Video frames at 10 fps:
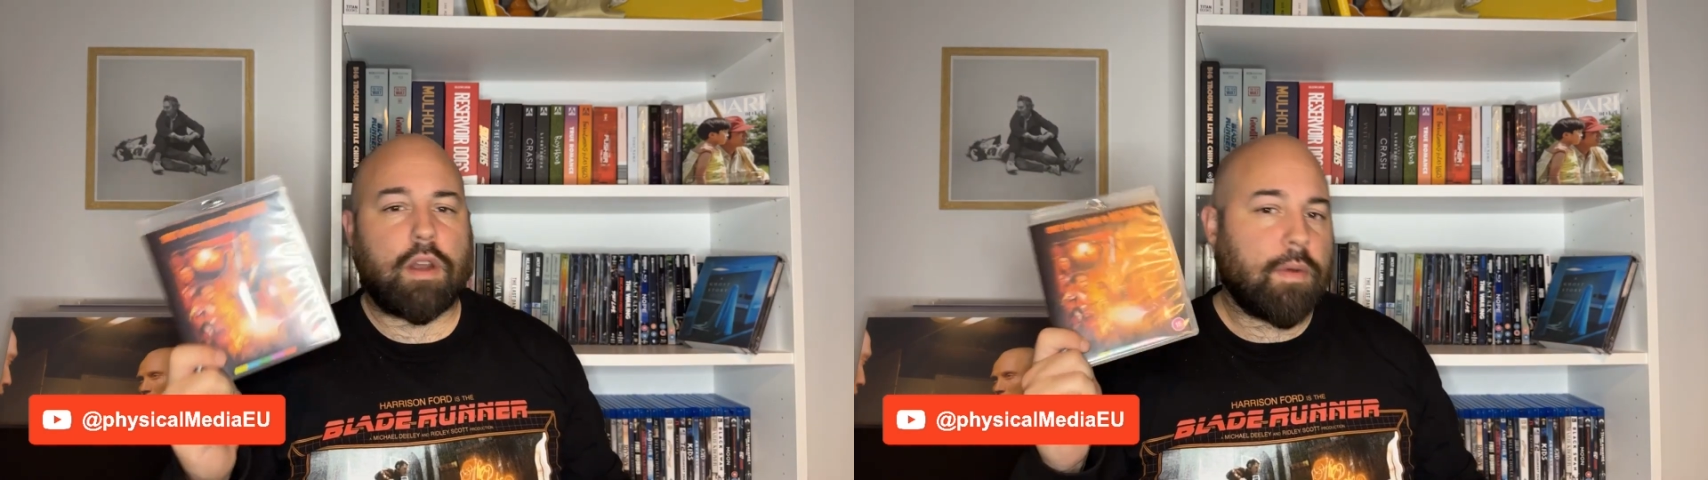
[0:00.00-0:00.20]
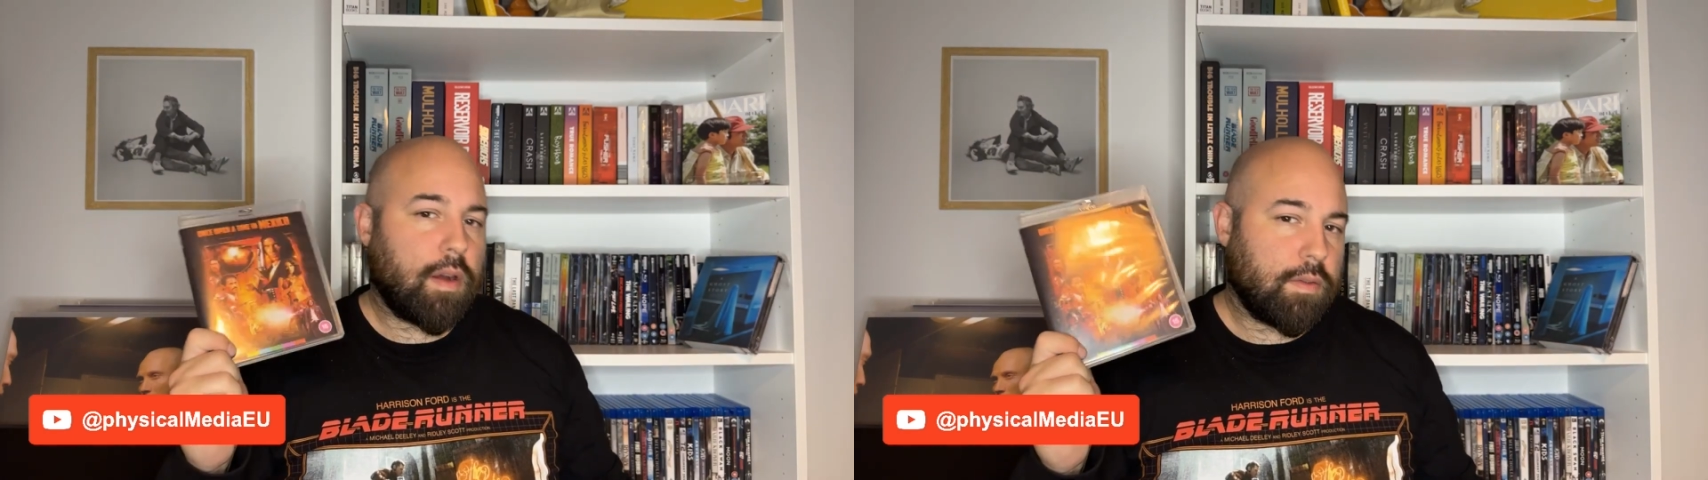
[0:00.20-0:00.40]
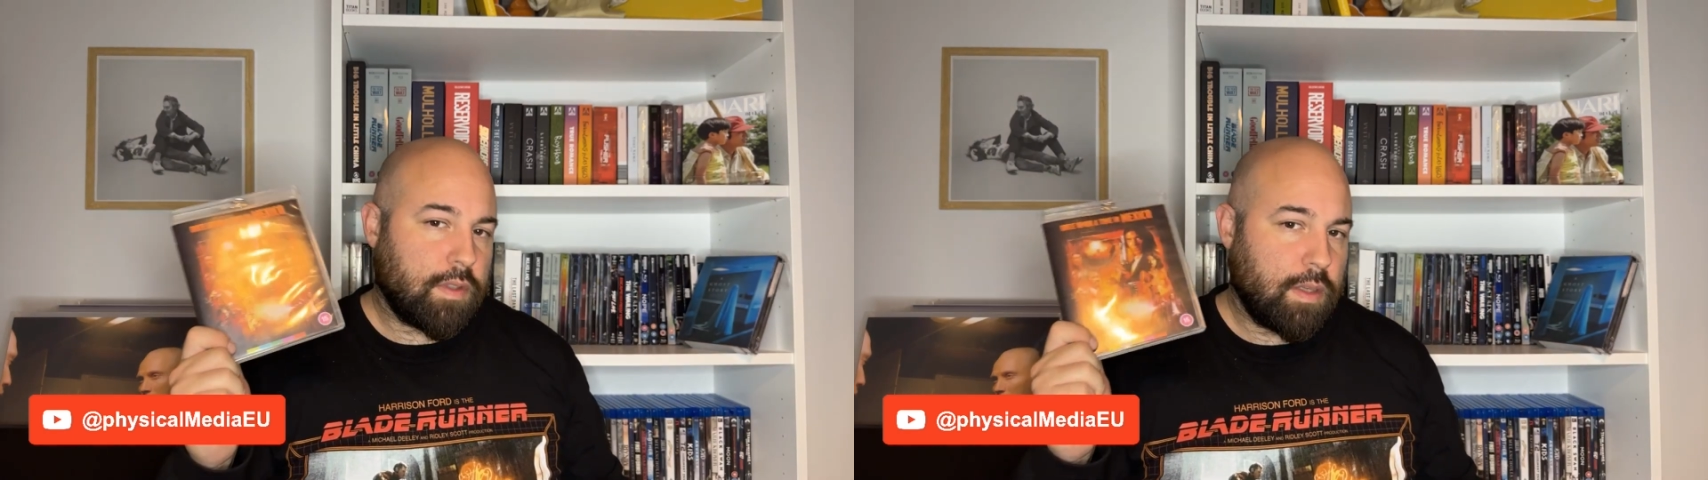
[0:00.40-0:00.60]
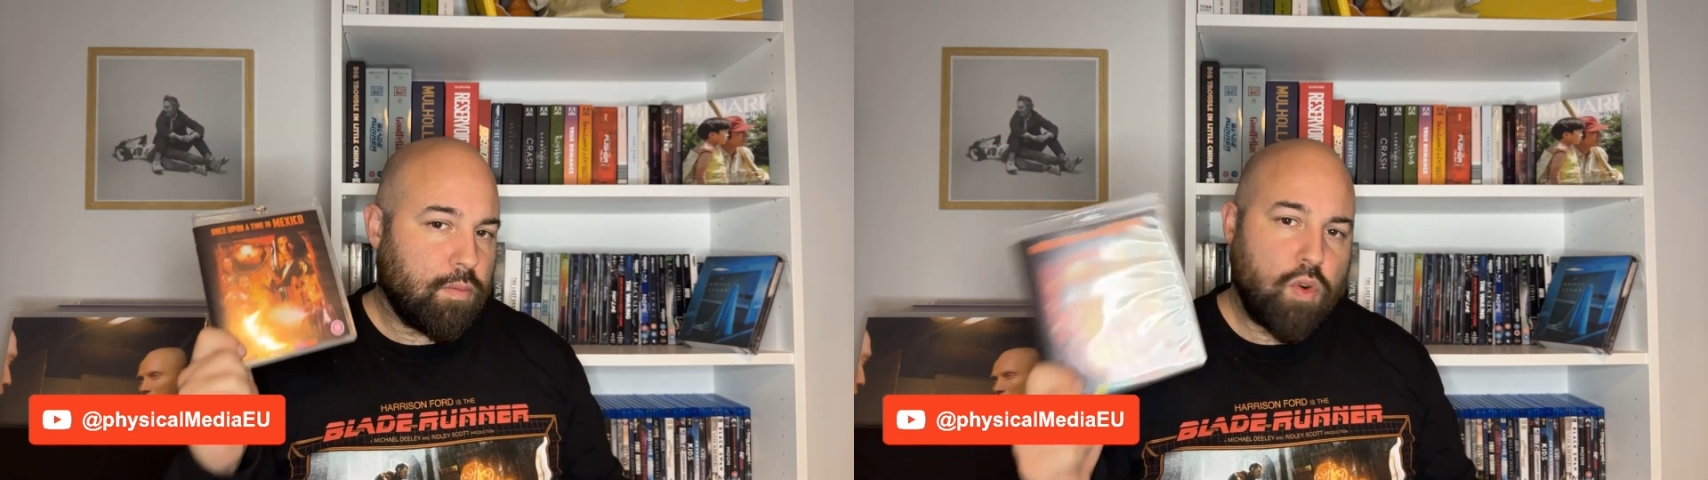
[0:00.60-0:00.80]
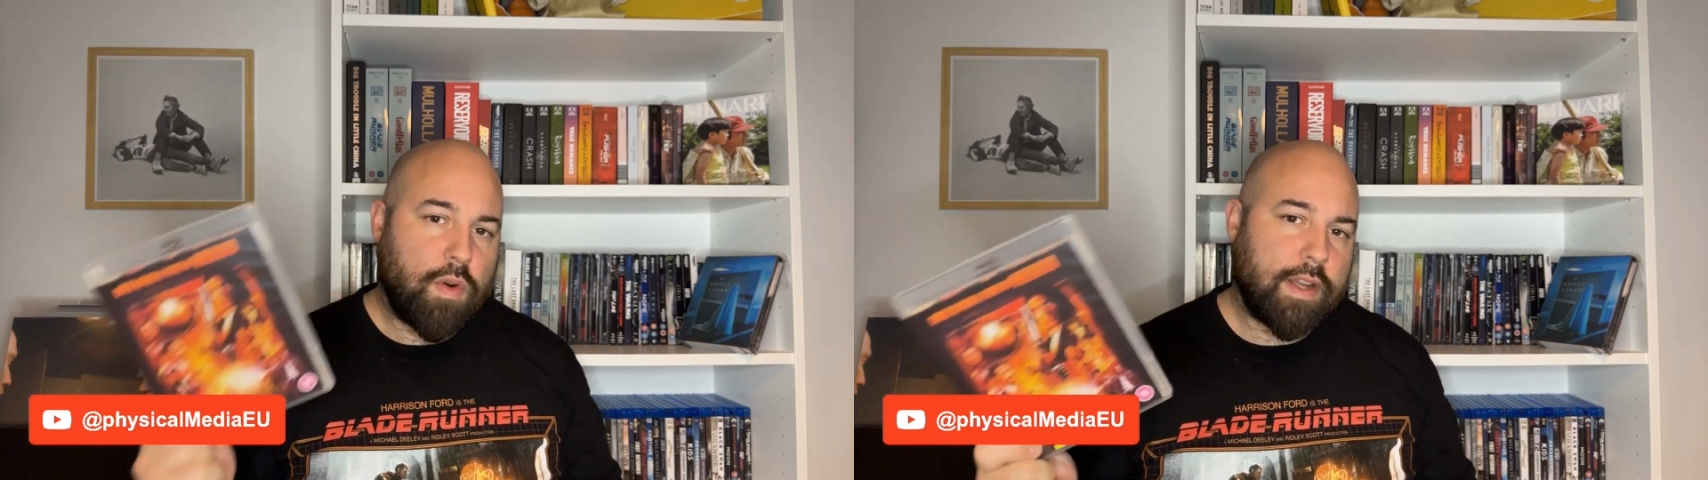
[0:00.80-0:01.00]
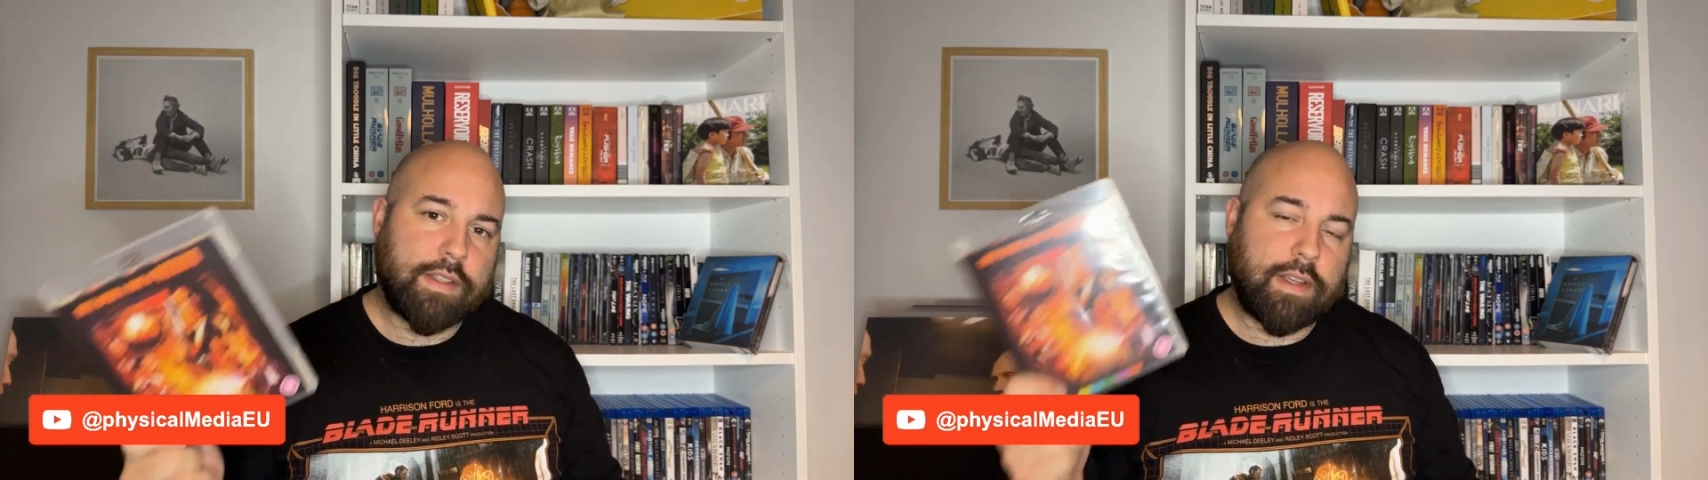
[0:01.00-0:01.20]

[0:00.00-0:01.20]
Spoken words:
about the Blu-rays